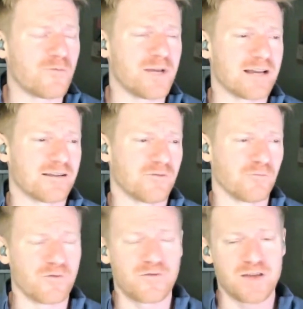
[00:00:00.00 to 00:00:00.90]
we get the
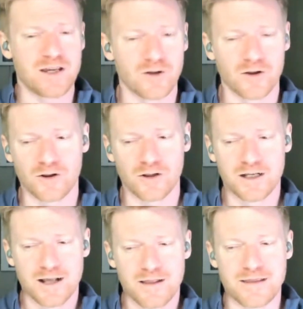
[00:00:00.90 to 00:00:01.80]
reveal,
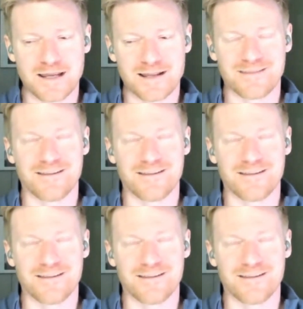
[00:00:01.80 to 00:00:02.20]
the